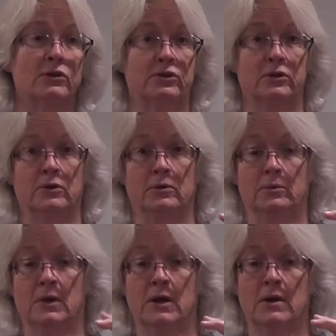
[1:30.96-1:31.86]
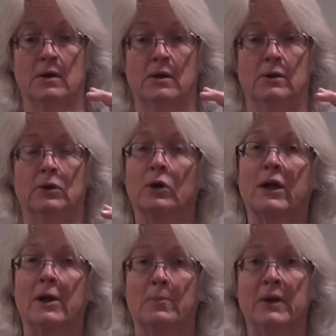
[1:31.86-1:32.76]
to look
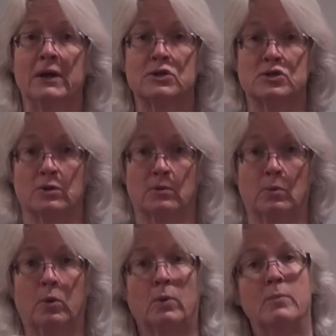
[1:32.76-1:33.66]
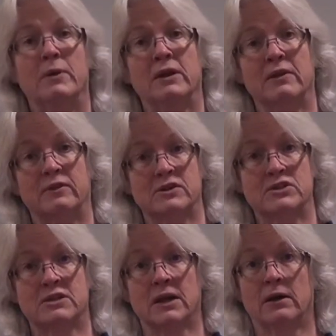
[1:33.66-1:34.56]
at a picture where we've been given a
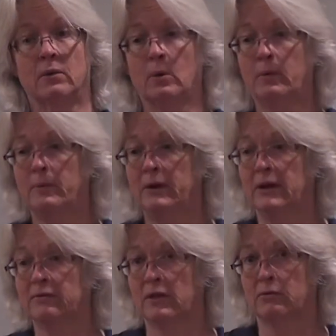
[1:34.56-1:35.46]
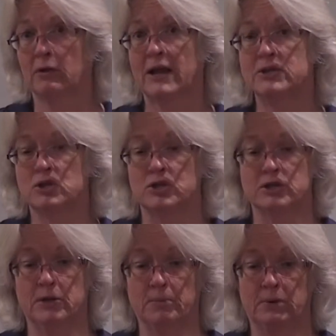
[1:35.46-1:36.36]
scale, where we've been given the
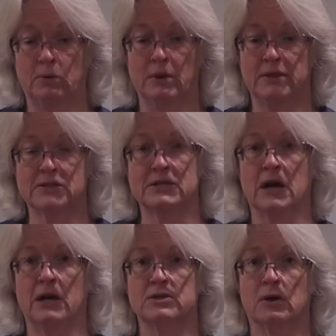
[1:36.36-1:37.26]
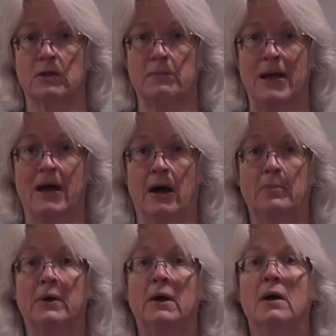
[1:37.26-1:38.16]
relationship between the size on the
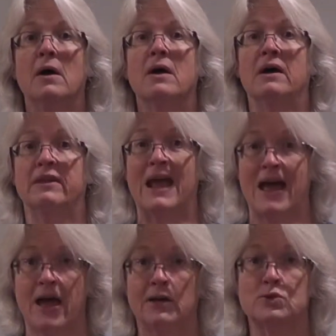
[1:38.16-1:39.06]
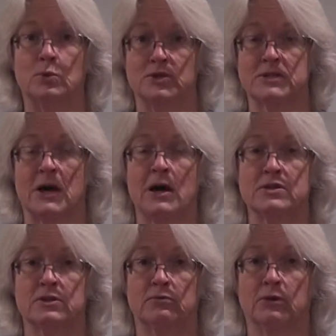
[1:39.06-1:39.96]
map and the actual
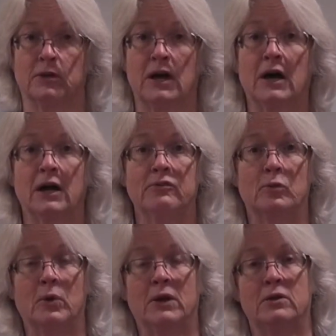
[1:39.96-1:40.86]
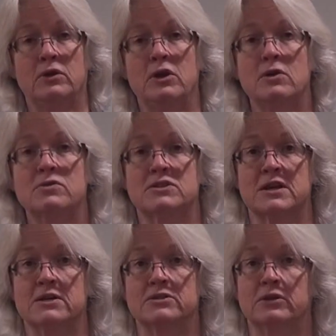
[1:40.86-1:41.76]
size in real life, we can use
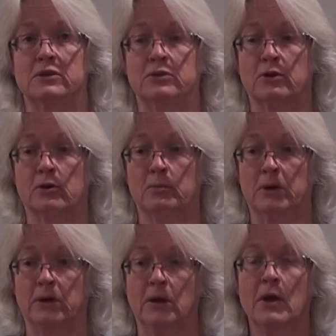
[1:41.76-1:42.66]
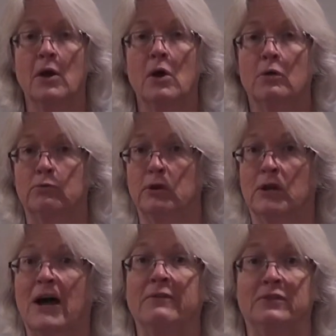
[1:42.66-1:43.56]
this to determine real
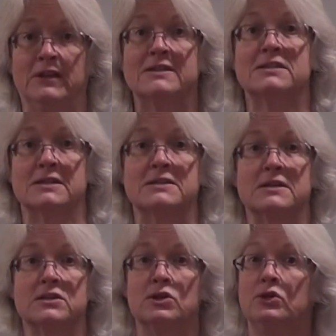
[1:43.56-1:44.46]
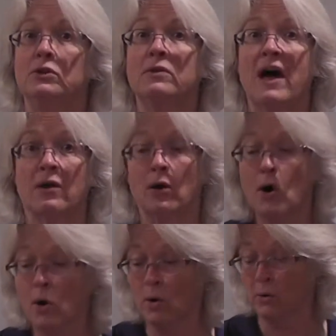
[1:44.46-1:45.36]
life distances, and you do that a
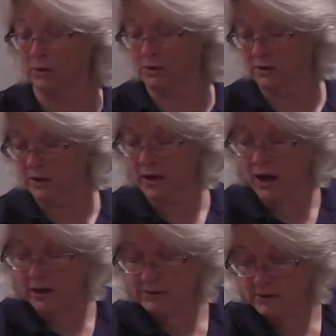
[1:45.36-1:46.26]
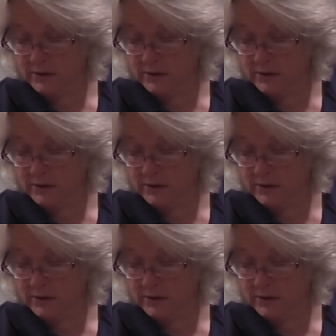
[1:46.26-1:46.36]
whole lot.